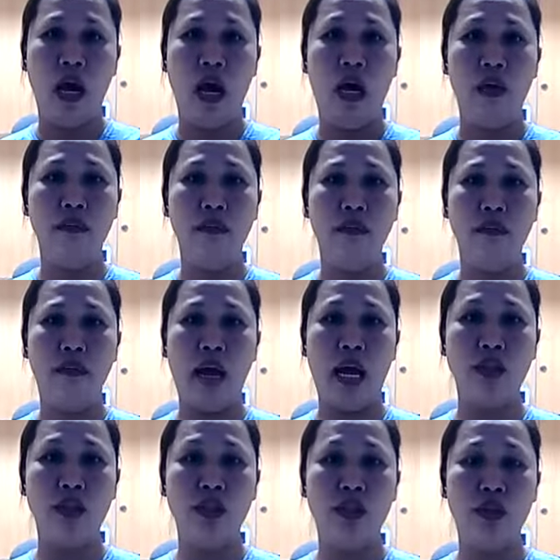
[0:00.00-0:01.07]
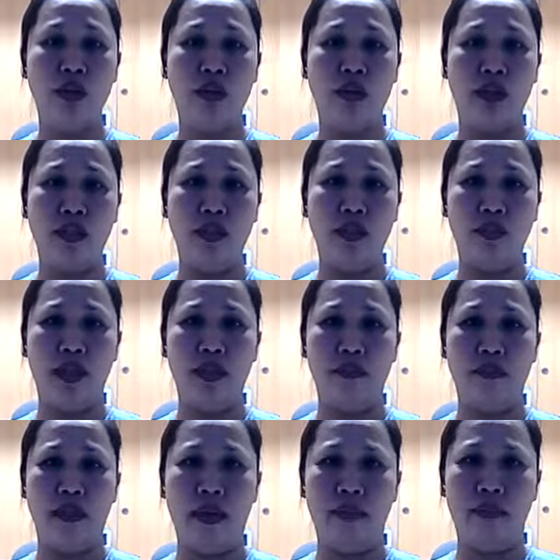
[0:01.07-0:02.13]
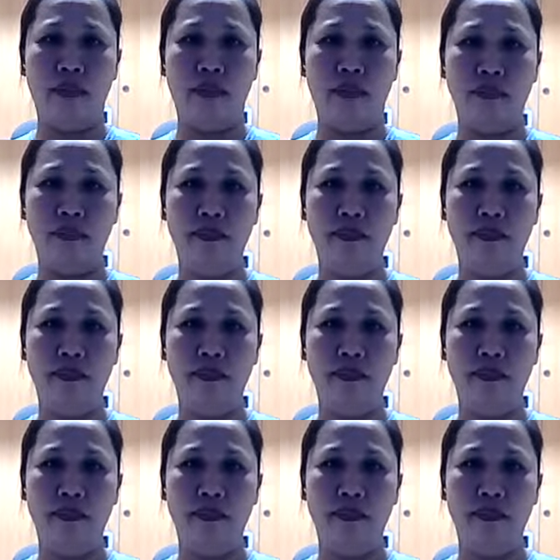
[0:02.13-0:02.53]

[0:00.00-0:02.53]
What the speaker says: I'm high school graduate, ma'am.